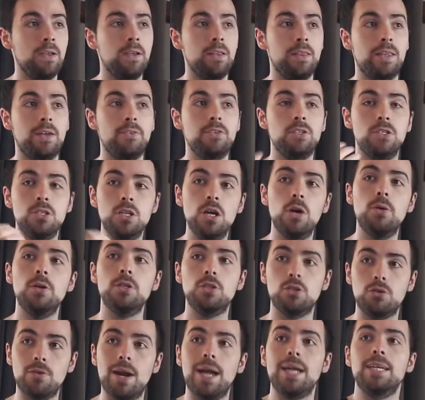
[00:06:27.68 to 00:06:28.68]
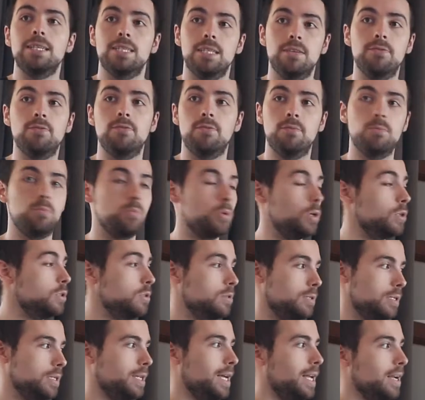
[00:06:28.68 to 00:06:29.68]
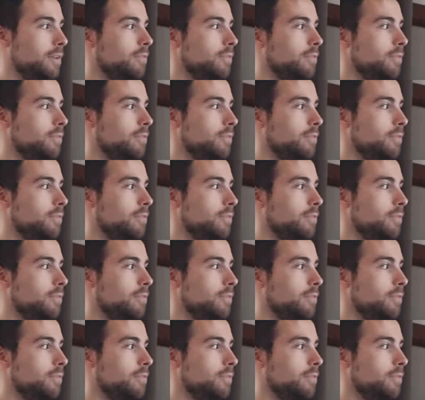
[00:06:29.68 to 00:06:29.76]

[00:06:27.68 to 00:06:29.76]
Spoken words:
There is no attractive kind